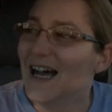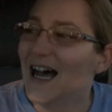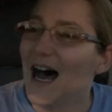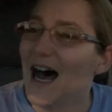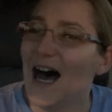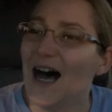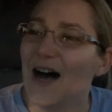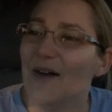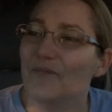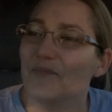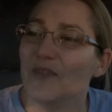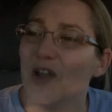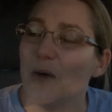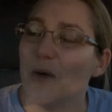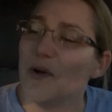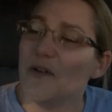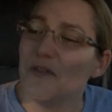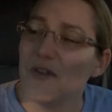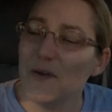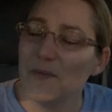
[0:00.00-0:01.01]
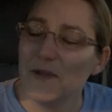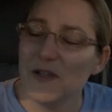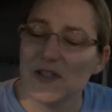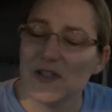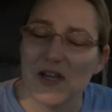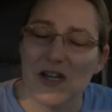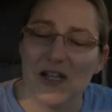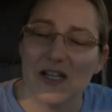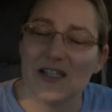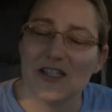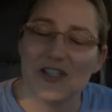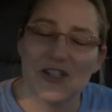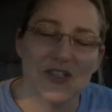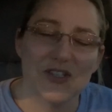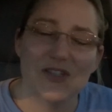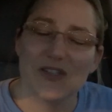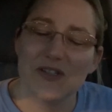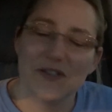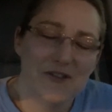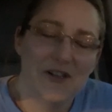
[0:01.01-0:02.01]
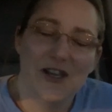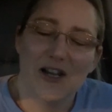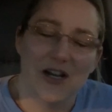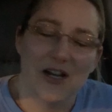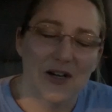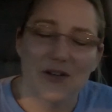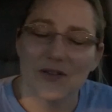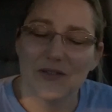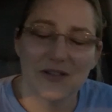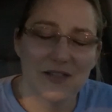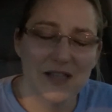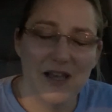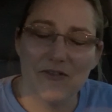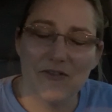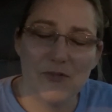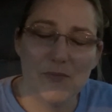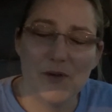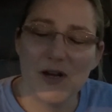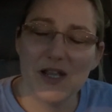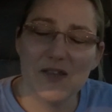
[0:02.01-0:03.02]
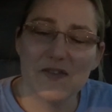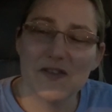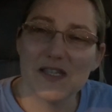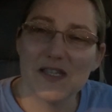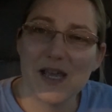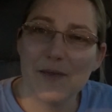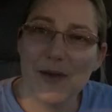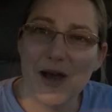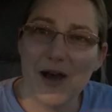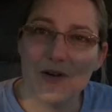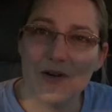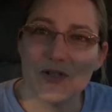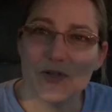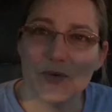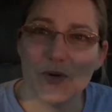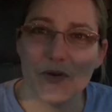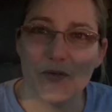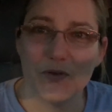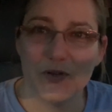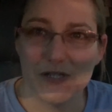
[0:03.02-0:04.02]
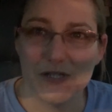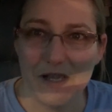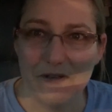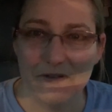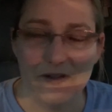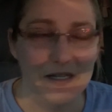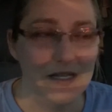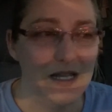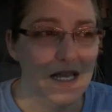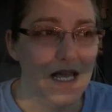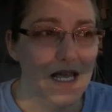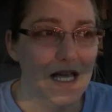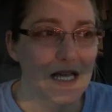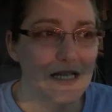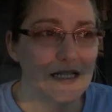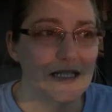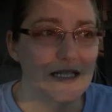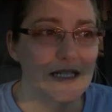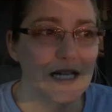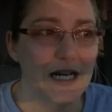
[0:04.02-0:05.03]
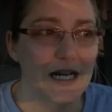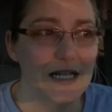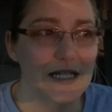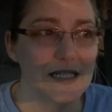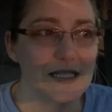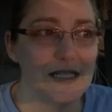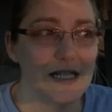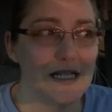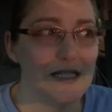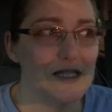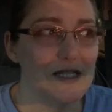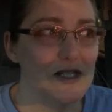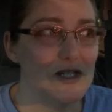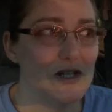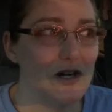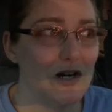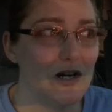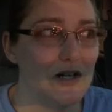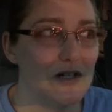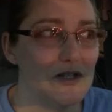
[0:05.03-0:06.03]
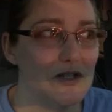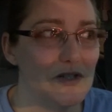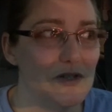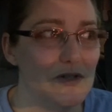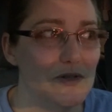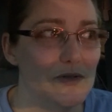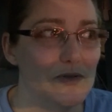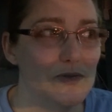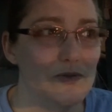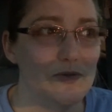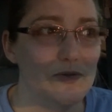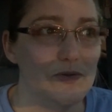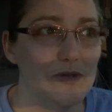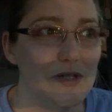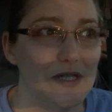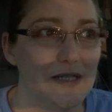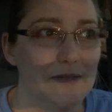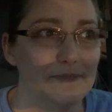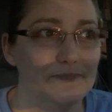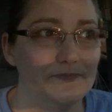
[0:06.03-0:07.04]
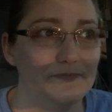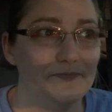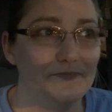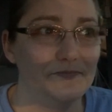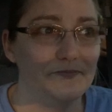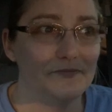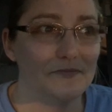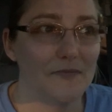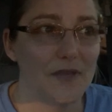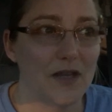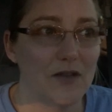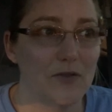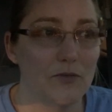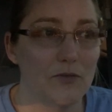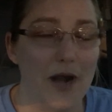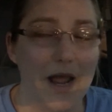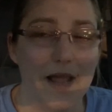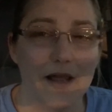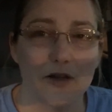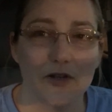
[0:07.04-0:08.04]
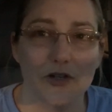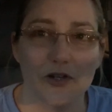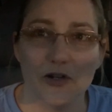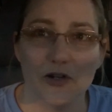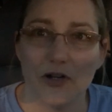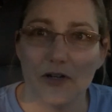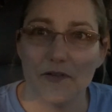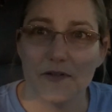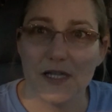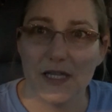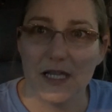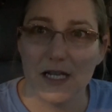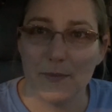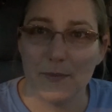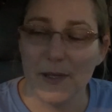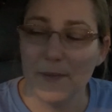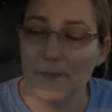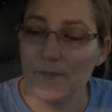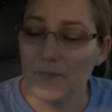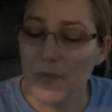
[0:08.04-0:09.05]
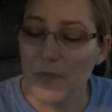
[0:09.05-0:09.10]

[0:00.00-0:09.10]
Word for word: Um, no, my family's good. It's just, you know, everybody in the same house 24 seven does start to um, rack on your nerves a little bit.